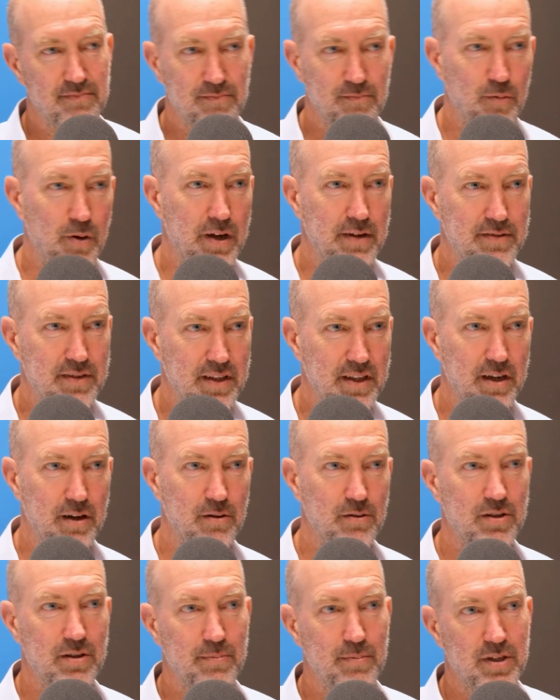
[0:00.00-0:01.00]
waves in the
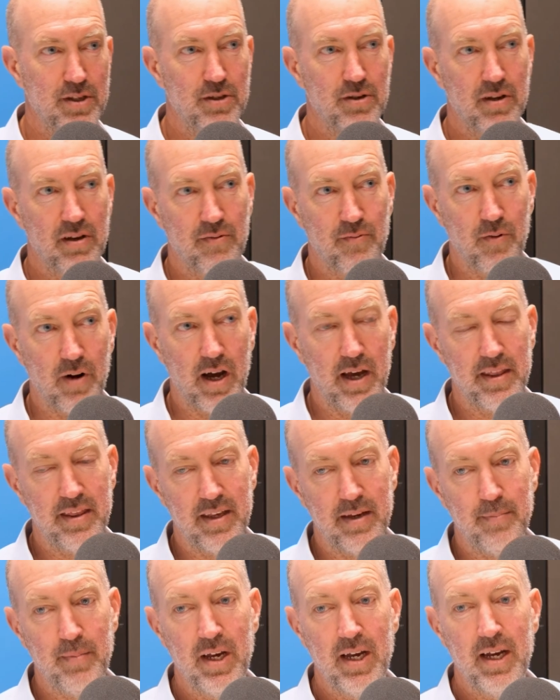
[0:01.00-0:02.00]
ocean, but you can ride
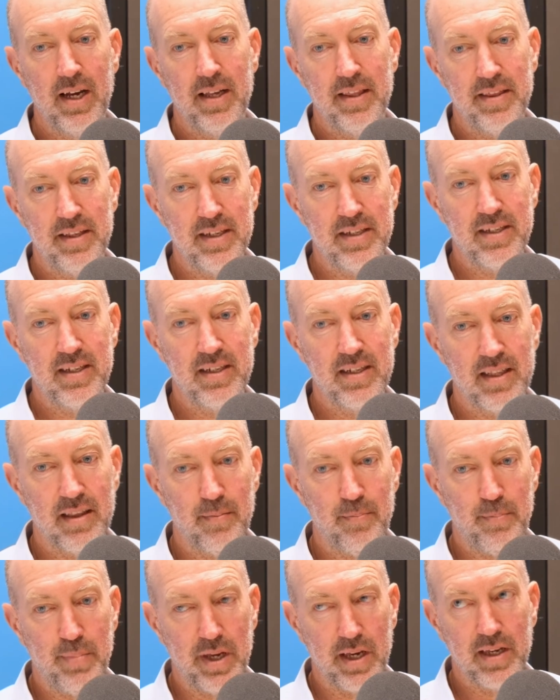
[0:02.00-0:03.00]
them. This is the
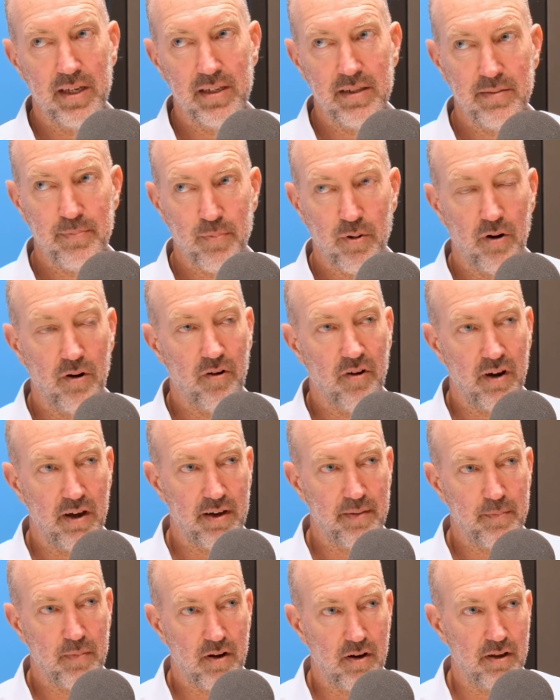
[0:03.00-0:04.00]
biggest
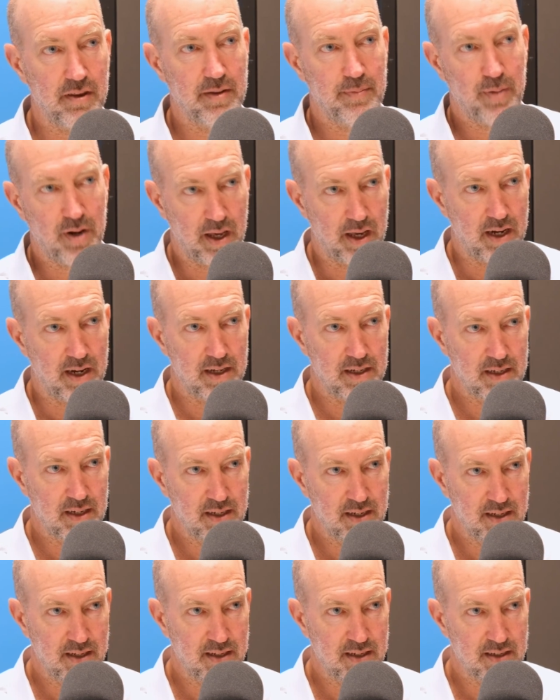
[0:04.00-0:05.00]
program on the planet.
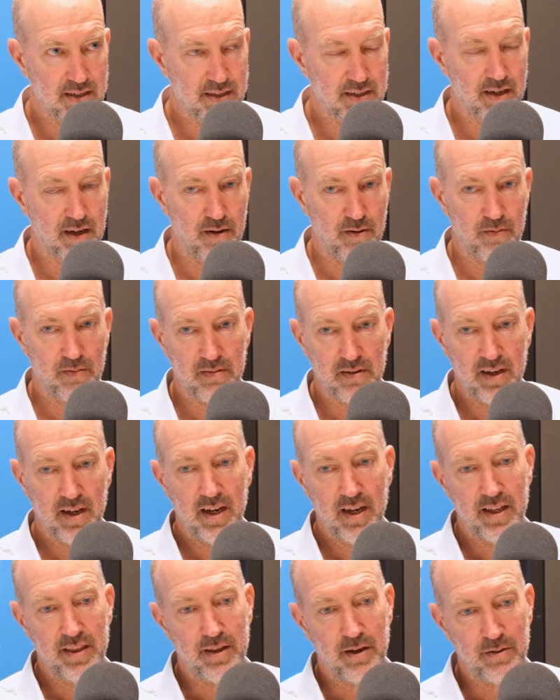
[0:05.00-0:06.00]
So
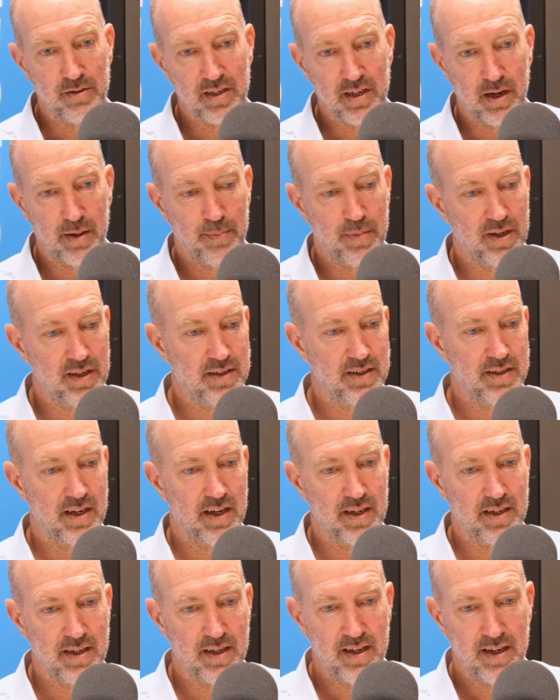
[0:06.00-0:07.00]
those companies
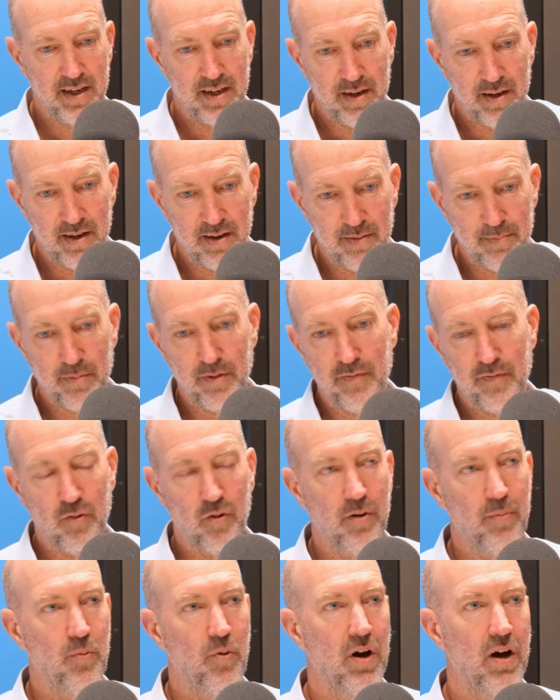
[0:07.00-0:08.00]
that
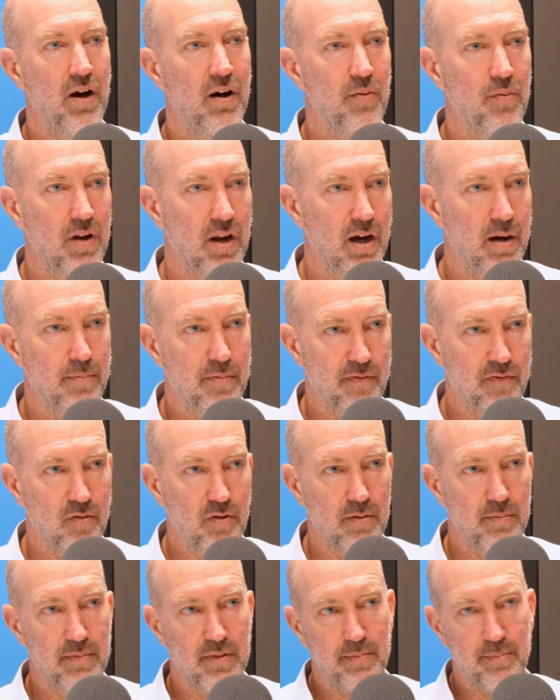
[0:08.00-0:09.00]
perform well will
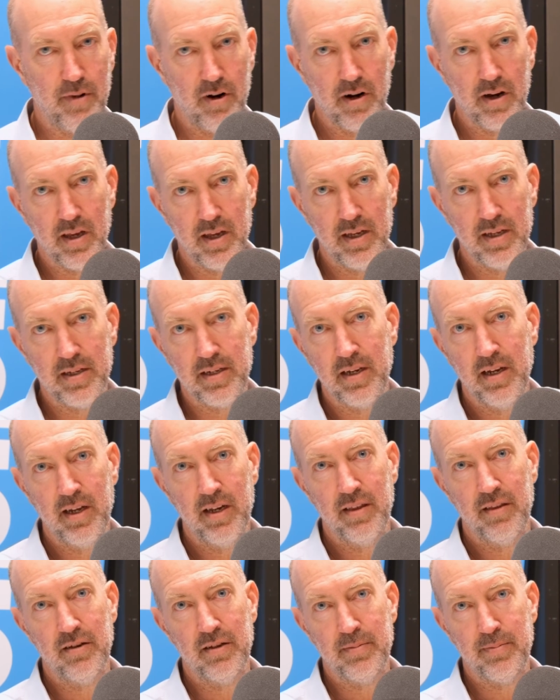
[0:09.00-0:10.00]
outperform the market.
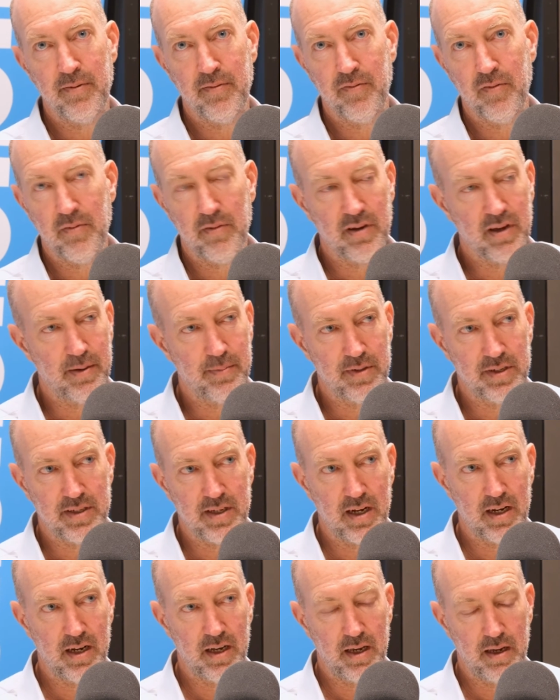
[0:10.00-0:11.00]
Those companies
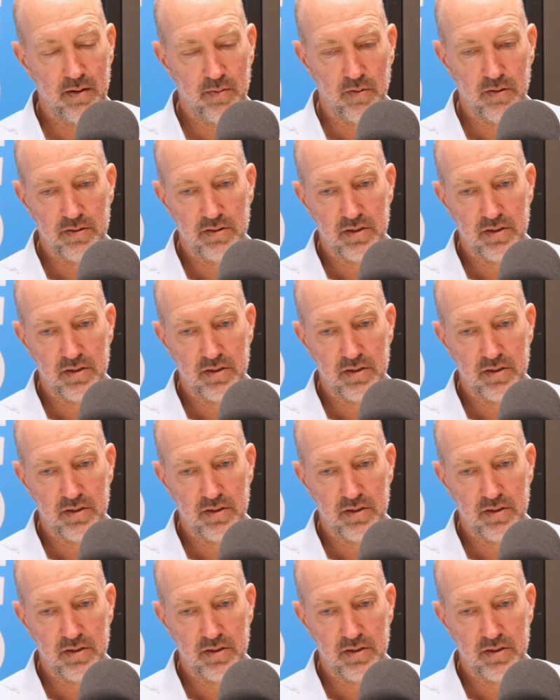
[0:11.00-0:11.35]
that lead